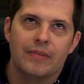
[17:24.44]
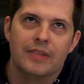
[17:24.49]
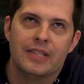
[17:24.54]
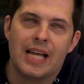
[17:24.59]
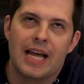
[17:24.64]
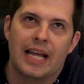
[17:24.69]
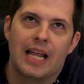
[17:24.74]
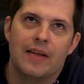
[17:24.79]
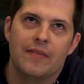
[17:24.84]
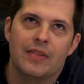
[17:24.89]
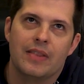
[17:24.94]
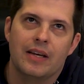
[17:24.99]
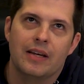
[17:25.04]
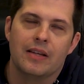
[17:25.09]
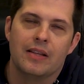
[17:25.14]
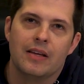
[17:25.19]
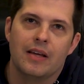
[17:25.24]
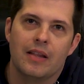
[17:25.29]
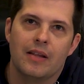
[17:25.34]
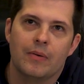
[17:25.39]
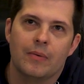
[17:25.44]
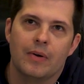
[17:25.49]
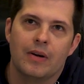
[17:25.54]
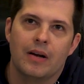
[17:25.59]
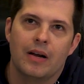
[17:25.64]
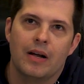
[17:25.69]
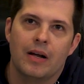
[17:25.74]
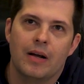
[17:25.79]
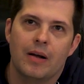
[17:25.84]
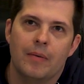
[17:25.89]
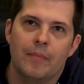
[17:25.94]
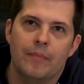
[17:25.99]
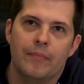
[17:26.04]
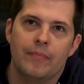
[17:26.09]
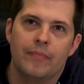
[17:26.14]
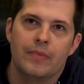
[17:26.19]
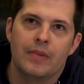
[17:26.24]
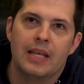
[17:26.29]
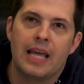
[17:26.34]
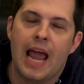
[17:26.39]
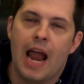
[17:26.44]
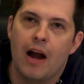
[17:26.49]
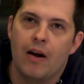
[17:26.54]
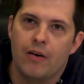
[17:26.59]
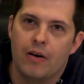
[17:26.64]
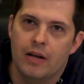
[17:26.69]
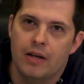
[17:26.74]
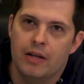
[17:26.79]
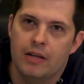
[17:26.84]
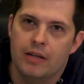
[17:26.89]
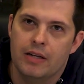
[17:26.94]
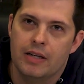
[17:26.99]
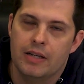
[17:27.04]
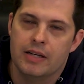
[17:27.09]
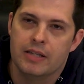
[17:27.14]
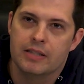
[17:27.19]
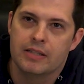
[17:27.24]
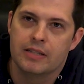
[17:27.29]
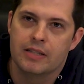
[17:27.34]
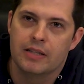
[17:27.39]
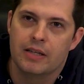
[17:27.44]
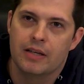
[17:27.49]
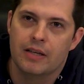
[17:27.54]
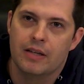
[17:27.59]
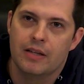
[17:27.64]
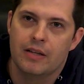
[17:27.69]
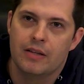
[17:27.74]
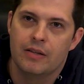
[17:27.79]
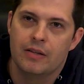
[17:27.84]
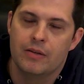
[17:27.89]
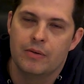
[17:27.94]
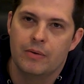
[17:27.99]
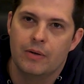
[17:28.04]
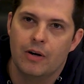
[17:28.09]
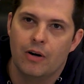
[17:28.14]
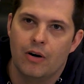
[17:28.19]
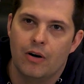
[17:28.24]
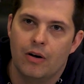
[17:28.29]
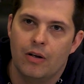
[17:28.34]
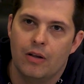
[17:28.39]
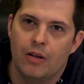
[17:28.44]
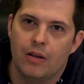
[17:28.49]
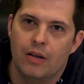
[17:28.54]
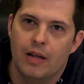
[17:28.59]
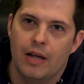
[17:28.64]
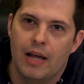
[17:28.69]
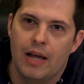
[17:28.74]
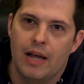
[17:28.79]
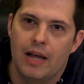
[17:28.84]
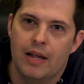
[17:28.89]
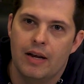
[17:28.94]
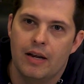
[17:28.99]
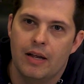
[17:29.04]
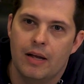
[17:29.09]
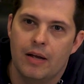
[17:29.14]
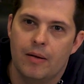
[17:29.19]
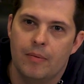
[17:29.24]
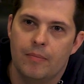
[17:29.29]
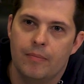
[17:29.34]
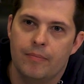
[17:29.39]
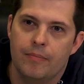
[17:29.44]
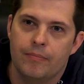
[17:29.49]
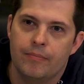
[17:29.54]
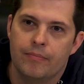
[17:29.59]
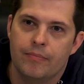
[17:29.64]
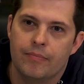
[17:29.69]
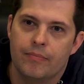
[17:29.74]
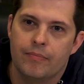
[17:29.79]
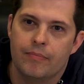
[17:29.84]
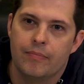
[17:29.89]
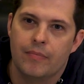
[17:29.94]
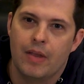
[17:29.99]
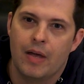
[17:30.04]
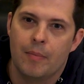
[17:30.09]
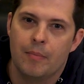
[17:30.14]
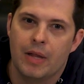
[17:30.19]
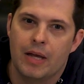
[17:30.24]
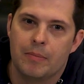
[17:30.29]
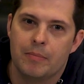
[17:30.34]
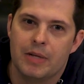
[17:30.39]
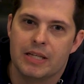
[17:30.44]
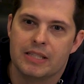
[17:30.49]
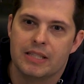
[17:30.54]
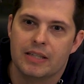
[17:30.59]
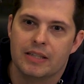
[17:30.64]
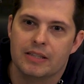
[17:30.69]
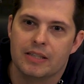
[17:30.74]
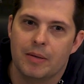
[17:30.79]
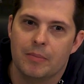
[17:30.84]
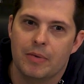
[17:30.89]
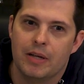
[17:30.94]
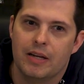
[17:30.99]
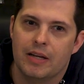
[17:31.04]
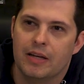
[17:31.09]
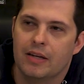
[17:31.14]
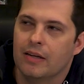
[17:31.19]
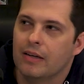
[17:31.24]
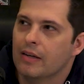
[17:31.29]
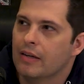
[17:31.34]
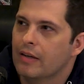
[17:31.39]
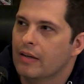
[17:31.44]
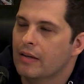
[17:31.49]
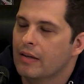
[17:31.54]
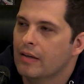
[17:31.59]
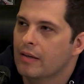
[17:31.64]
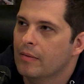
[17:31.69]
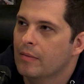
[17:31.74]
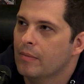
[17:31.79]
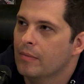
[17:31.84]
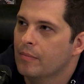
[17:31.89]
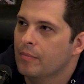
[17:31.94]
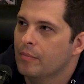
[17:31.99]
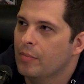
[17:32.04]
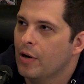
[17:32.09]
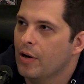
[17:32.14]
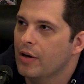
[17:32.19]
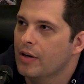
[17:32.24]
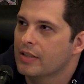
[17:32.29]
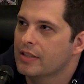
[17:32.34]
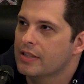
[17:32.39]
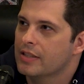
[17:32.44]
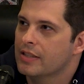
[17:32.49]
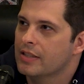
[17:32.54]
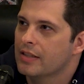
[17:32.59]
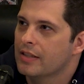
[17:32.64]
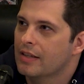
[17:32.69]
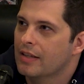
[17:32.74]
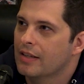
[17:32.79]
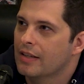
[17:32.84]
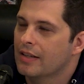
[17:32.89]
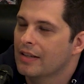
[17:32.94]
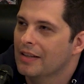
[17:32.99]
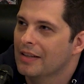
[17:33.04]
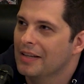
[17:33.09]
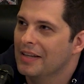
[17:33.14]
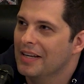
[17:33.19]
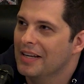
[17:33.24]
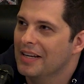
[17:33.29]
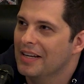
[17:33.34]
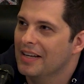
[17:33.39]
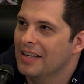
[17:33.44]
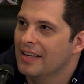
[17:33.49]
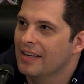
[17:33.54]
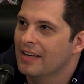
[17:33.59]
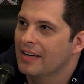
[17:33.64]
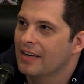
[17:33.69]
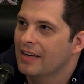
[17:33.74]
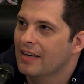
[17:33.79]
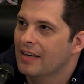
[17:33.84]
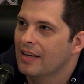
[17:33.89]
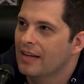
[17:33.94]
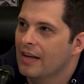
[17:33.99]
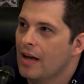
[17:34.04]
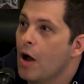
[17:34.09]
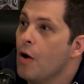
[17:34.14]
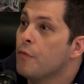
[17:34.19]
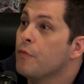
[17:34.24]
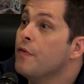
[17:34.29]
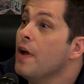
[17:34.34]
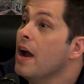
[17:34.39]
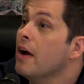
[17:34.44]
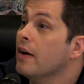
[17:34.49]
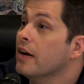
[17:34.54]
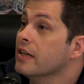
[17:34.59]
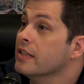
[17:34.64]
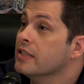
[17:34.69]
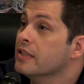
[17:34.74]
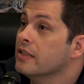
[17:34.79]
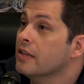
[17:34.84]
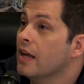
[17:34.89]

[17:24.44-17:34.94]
See, I can't even think of the other one. Kara is the new girl, and I'm like missing somebody. Bart's, Lena. Oh, Ferris.